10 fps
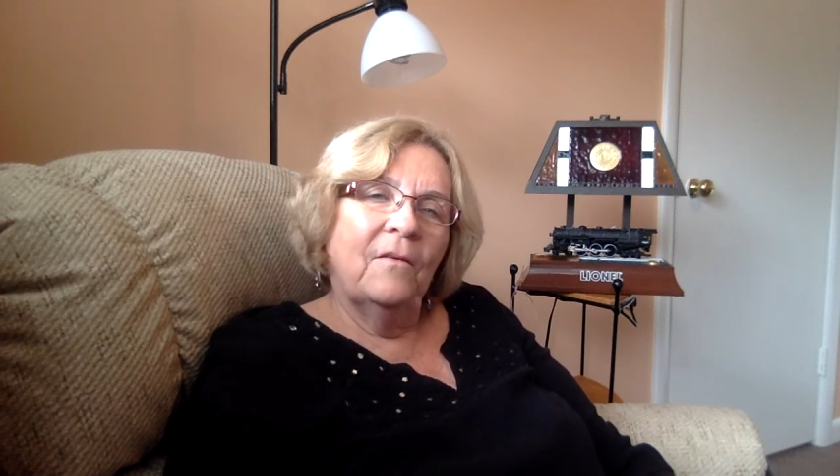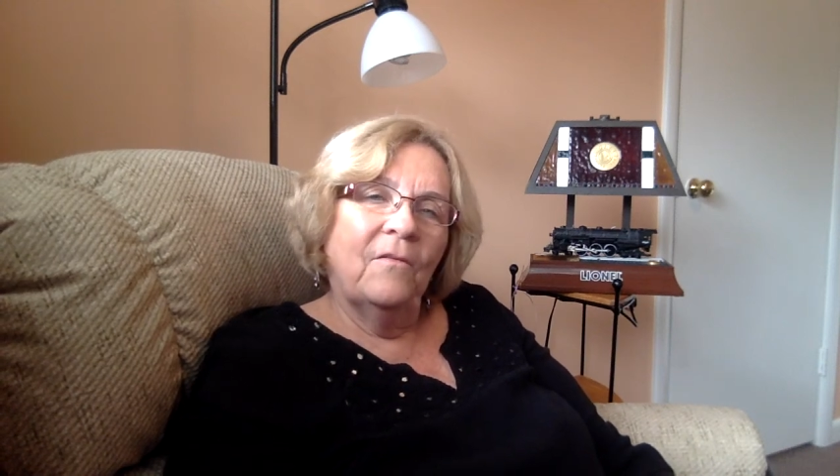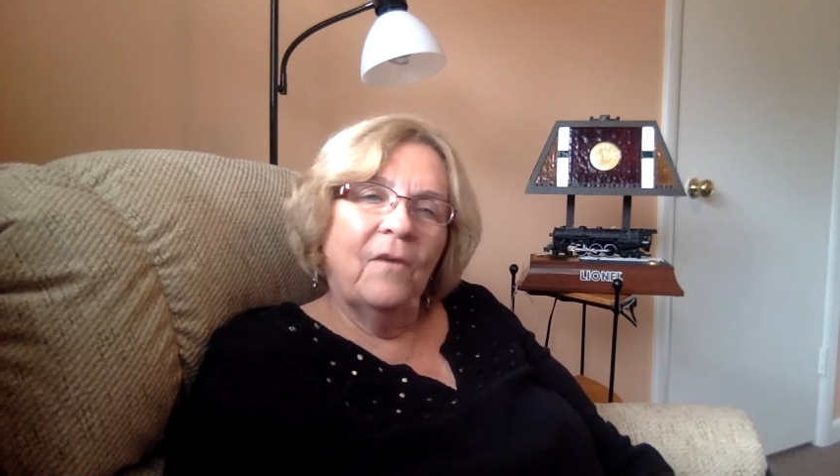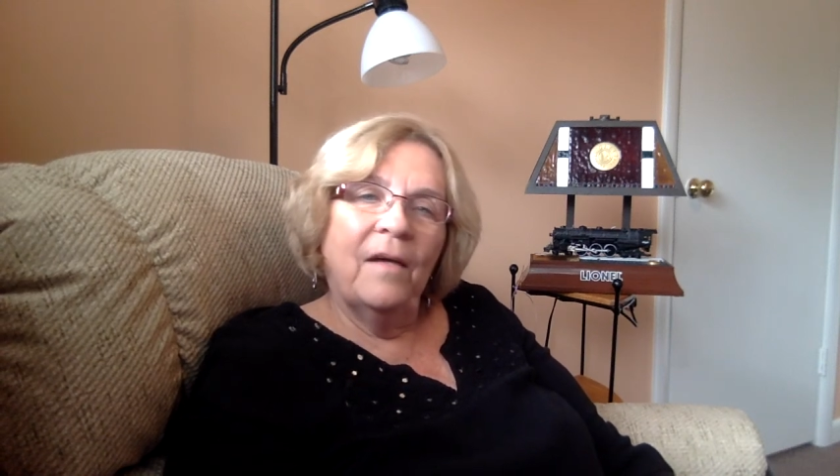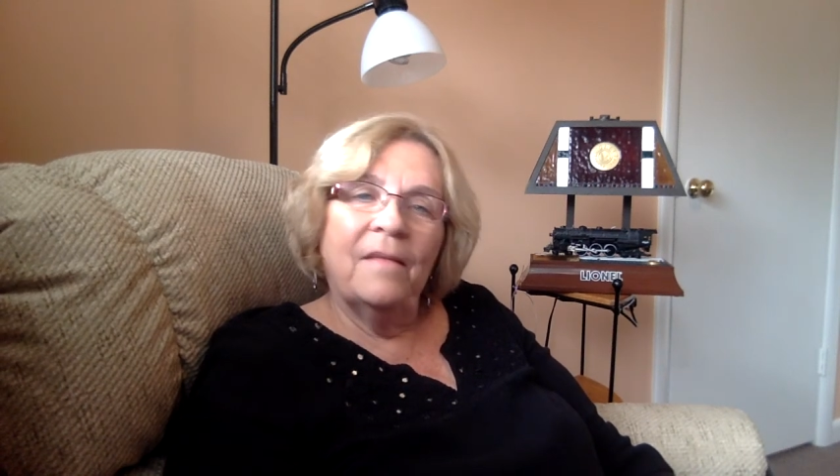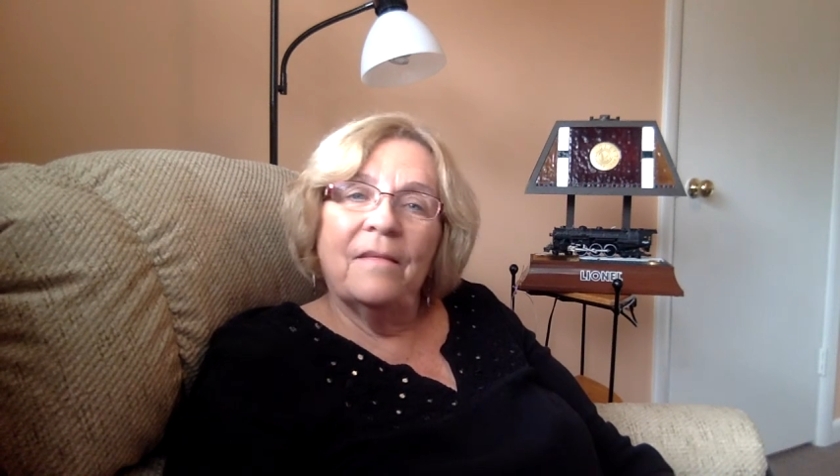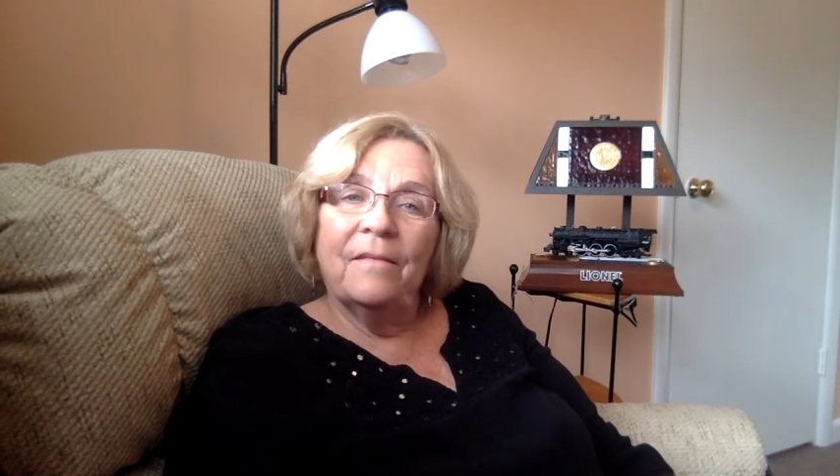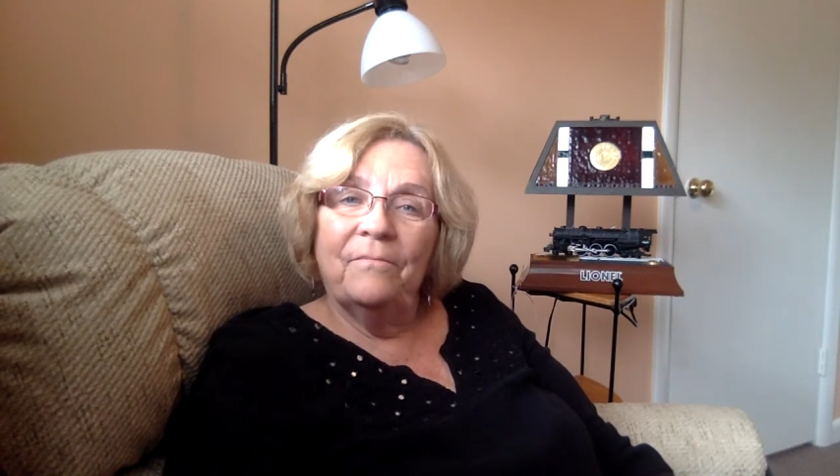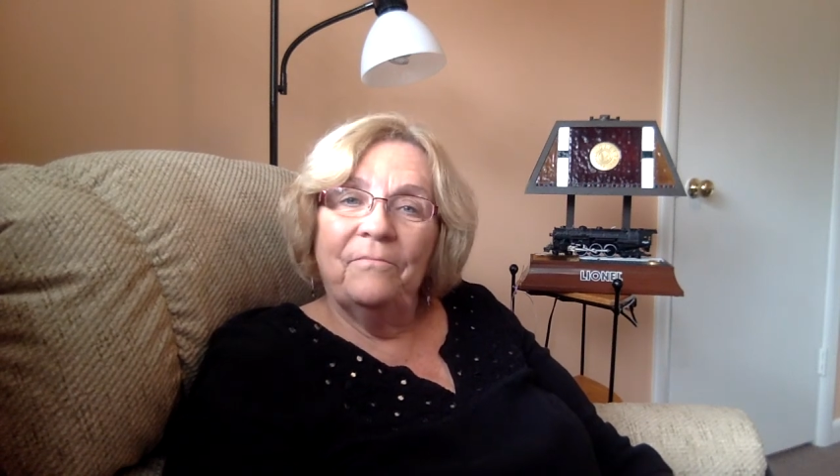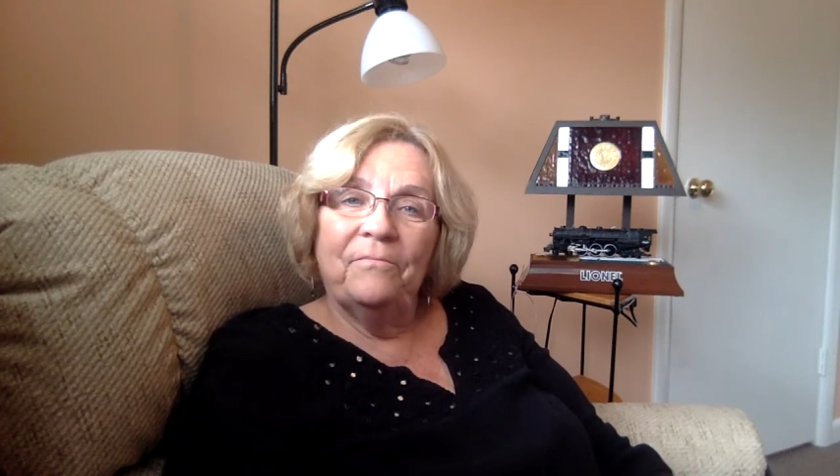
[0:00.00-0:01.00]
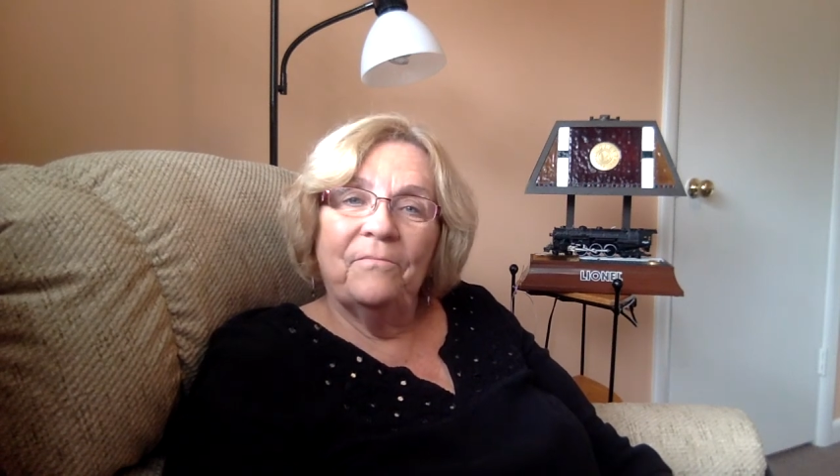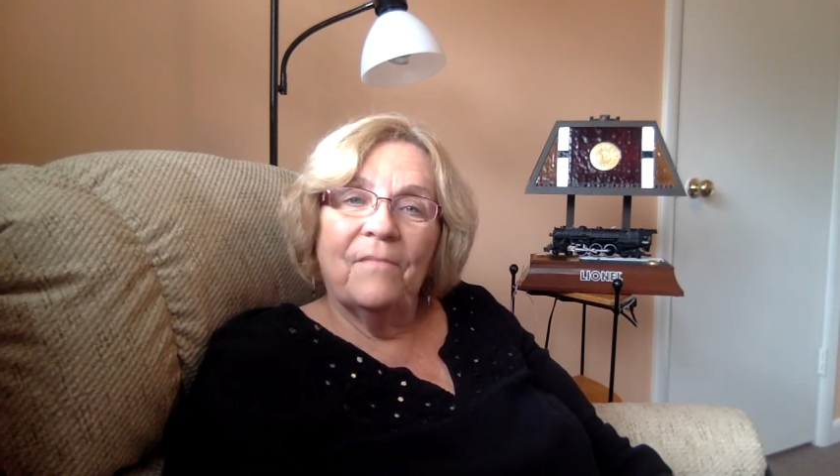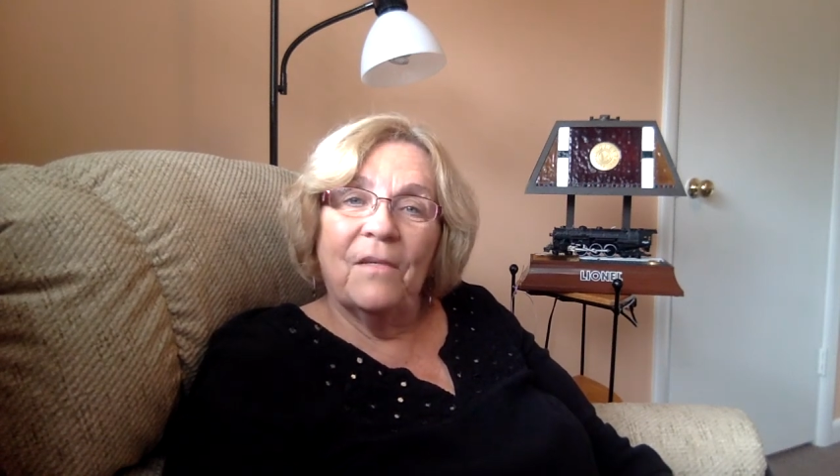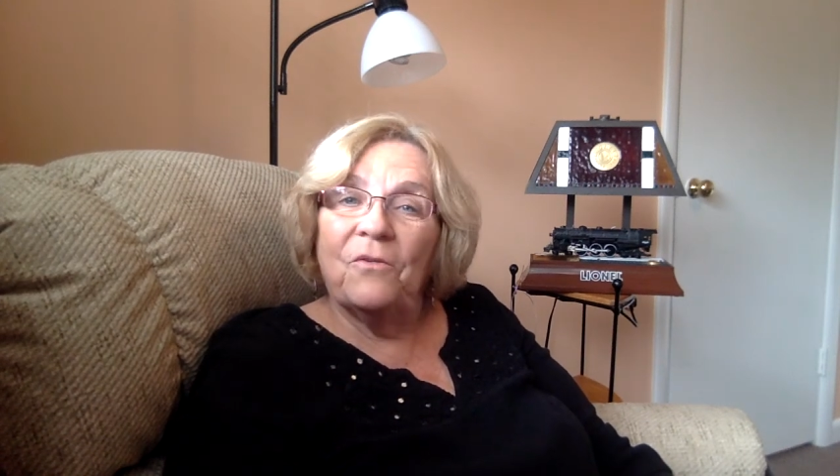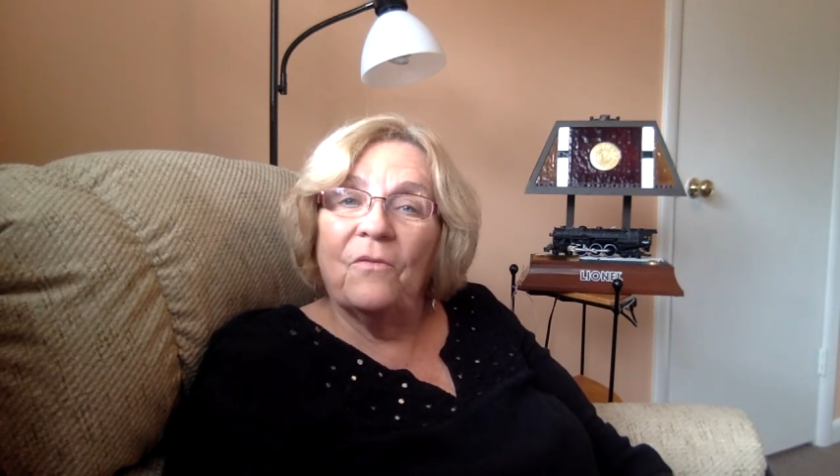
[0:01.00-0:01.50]
Friends,
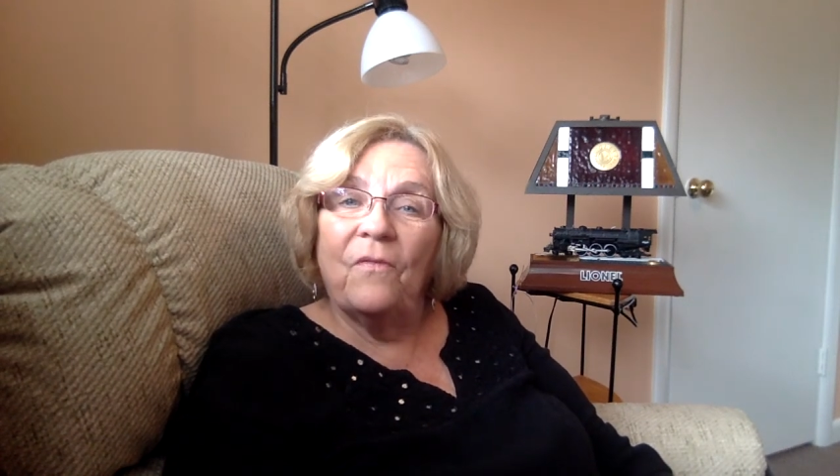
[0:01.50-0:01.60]
is your